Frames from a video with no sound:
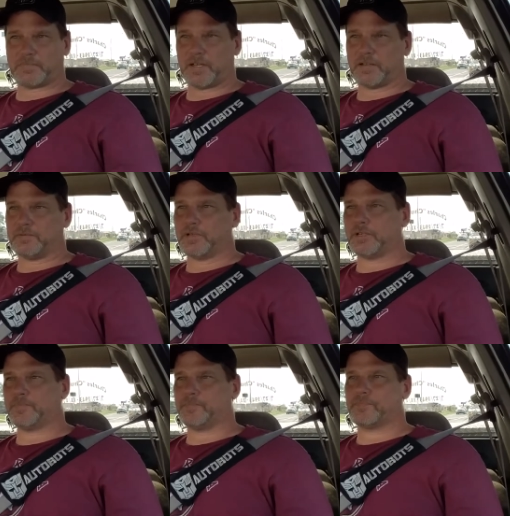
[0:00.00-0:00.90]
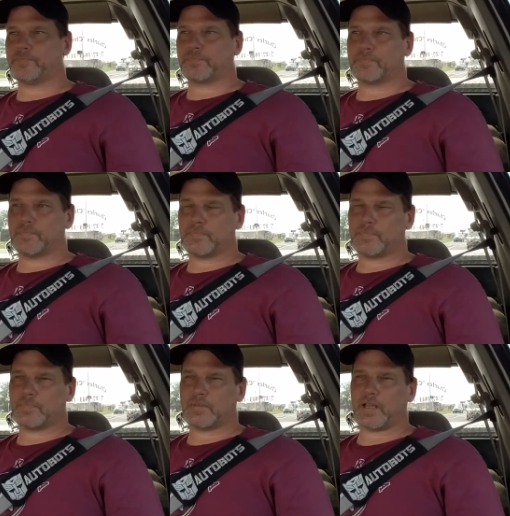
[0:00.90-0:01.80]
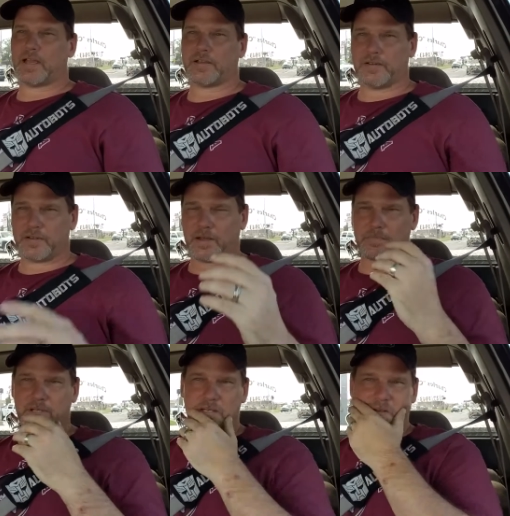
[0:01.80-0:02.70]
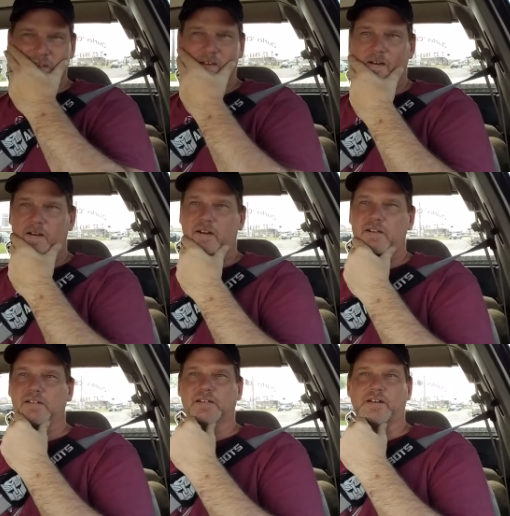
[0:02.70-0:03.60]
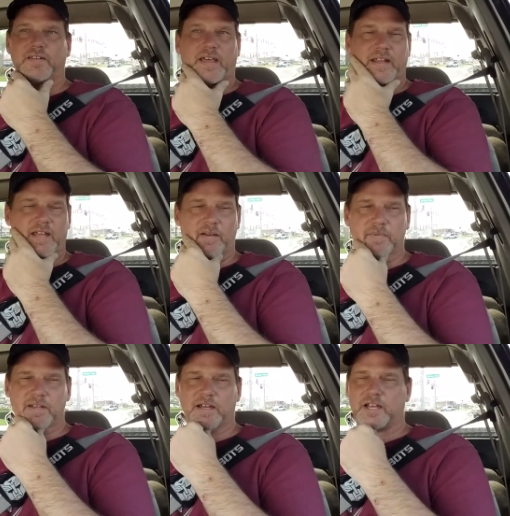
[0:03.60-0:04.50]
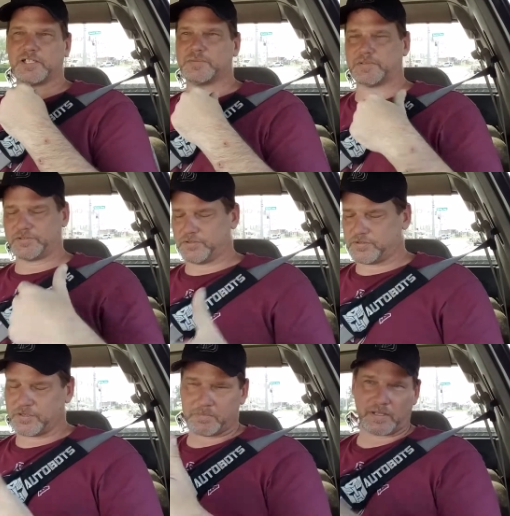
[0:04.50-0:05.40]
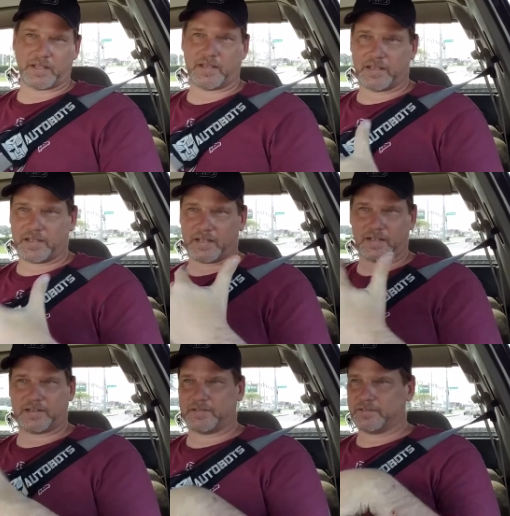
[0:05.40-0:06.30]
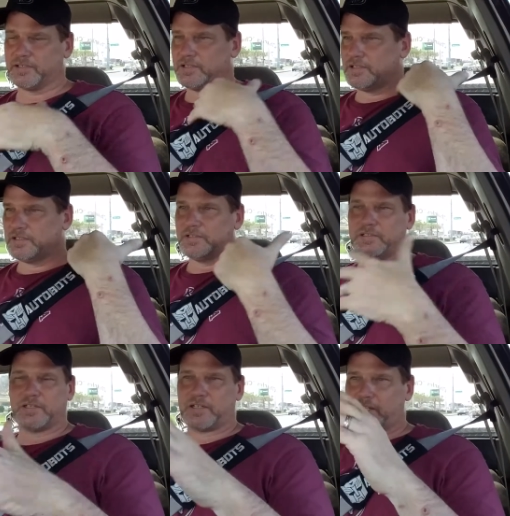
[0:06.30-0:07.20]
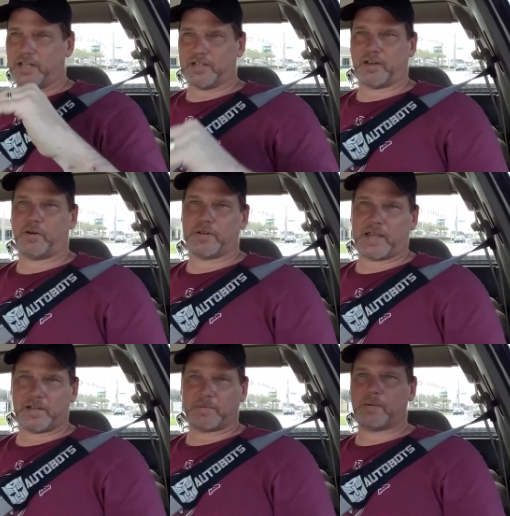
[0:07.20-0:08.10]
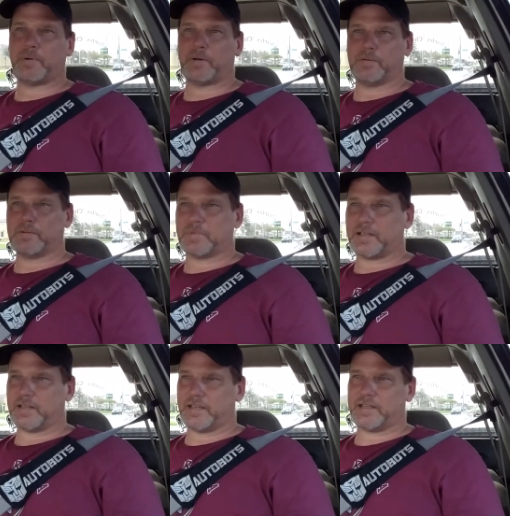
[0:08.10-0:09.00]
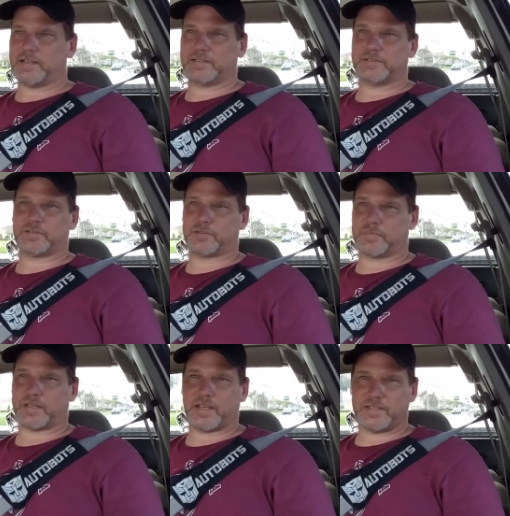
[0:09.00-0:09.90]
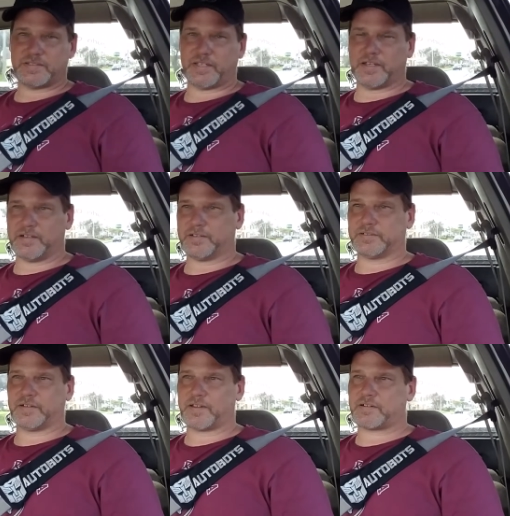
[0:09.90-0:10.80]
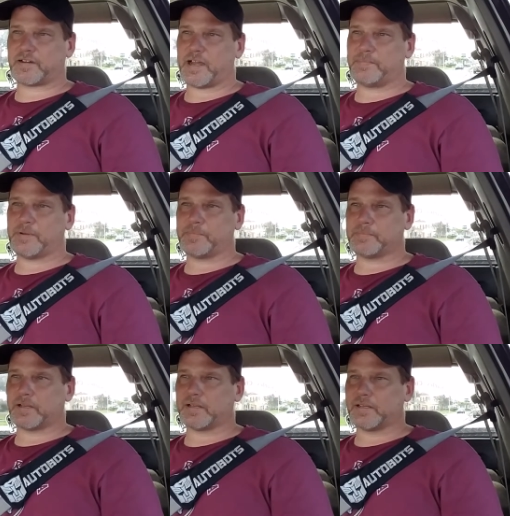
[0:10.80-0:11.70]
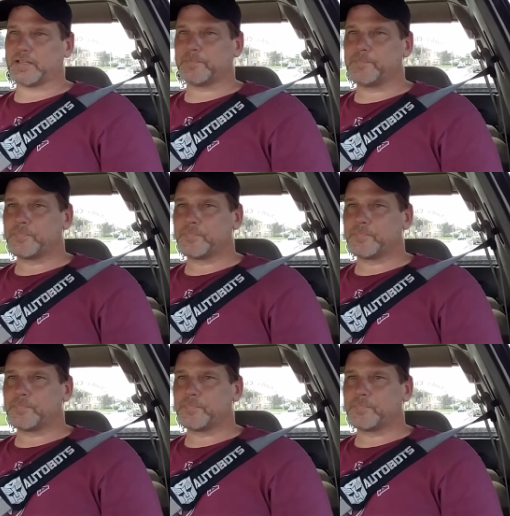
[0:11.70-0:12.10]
his mind. Well, I'm in the ER and all that. They got me in the hospital, suturing up my leg. I got cut all the way down to my bone in my leg, and tore my ACL and all that crap up in my leg.